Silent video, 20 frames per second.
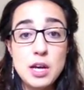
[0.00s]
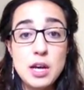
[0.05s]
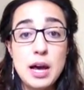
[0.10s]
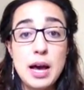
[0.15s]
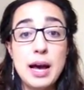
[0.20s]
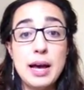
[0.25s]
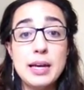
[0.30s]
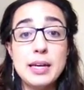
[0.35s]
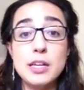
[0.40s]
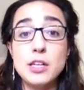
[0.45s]

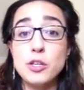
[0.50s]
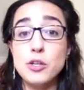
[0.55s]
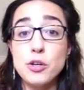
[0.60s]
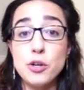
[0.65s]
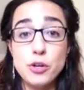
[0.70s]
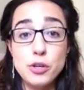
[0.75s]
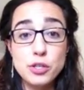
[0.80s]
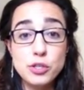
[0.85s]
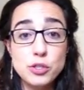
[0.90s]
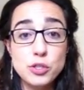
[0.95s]
I
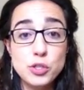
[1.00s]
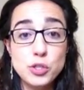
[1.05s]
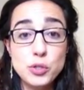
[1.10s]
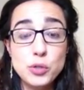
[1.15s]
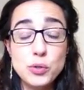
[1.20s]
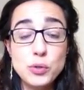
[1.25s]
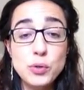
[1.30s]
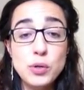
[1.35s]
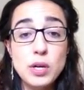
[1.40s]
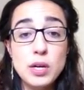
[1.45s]
encourage
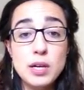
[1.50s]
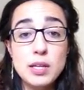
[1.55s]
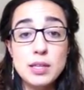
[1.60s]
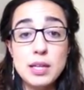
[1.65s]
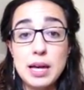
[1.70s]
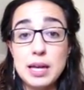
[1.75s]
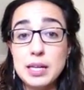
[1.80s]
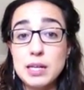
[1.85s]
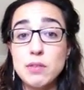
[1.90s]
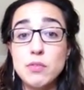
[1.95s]
you
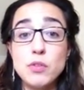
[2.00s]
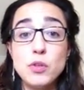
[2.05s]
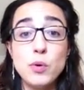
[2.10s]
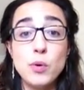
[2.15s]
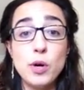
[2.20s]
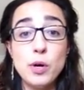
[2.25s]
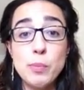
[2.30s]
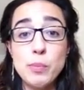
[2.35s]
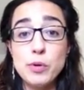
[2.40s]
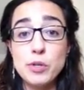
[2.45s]
that if you
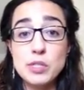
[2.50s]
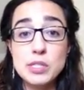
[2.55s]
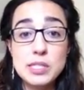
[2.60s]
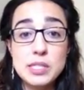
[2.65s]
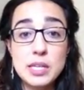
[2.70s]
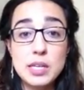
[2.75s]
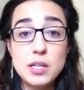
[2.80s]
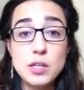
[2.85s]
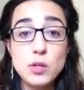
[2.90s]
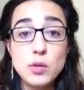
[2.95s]
are a
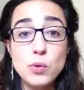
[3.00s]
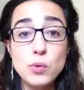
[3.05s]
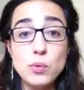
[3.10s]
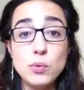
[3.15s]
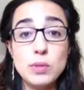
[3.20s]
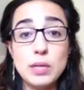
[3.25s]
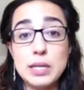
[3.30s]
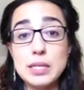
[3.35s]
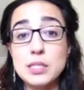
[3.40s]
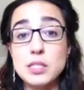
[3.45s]
person who
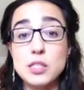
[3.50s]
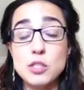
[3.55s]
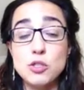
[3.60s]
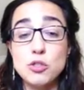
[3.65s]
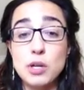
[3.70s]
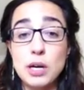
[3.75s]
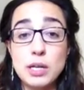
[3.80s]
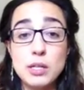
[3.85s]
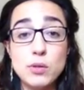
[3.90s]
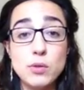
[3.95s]
likes to
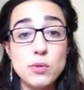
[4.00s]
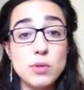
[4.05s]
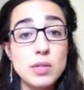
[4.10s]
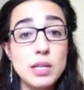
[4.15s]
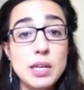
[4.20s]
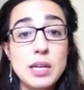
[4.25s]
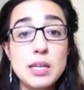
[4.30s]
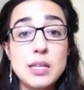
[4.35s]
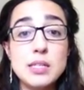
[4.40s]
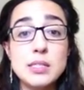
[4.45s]
try new
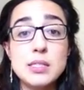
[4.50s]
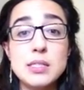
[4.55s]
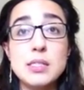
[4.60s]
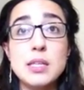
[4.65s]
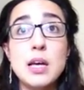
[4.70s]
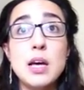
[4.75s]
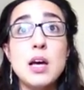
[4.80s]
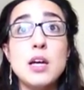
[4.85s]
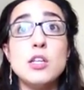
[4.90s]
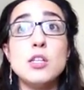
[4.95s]
things,
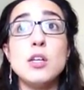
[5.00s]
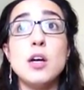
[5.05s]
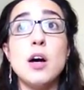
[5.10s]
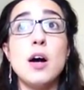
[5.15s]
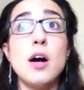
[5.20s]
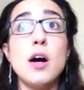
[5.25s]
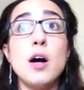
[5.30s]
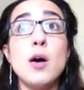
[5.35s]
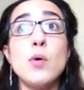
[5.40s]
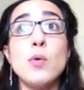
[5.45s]

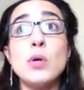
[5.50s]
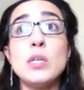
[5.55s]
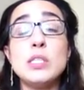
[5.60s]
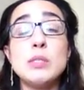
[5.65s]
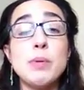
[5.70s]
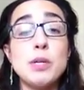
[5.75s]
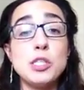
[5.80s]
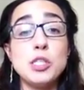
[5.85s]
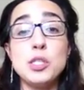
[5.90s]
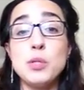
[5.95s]

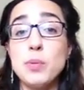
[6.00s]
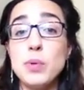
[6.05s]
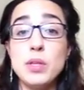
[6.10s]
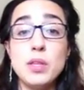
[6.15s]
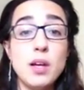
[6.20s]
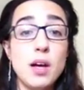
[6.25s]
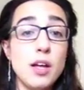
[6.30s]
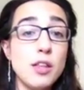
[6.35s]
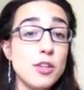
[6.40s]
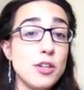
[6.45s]
especially with
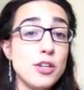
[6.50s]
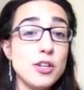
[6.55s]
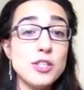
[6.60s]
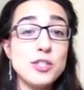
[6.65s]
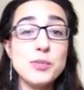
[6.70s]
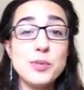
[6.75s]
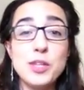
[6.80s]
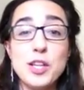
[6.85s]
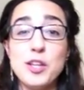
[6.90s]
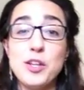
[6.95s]
other
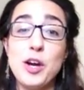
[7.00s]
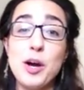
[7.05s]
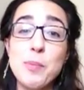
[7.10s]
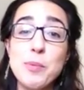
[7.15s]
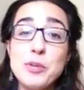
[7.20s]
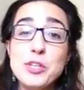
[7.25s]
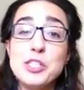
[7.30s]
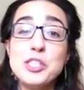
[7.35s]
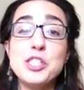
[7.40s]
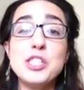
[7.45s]

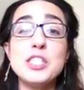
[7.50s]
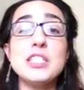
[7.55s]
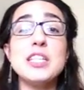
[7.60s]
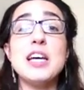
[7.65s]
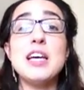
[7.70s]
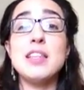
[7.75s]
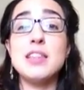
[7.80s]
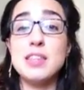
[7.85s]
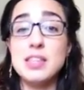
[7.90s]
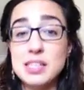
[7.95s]
operations,
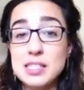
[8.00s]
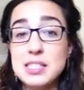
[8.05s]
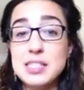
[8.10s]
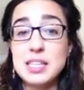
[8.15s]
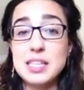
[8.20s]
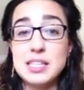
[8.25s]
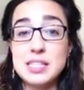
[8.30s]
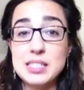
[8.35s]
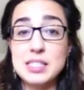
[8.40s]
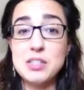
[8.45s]
this
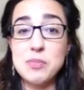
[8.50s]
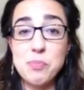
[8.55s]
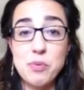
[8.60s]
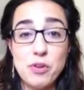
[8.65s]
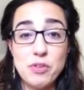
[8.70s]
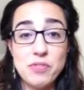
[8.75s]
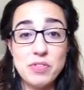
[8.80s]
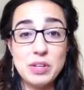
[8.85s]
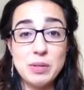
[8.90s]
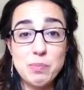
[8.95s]
is the
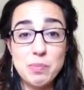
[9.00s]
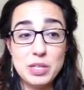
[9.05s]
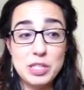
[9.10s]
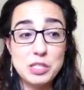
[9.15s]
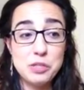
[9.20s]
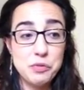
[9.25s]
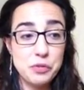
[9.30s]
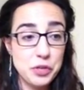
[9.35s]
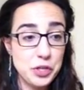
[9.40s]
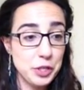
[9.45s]
perfect
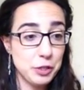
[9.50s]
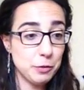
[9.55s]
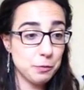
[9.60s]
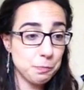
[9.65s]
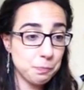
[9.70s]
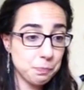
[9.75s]
place for you.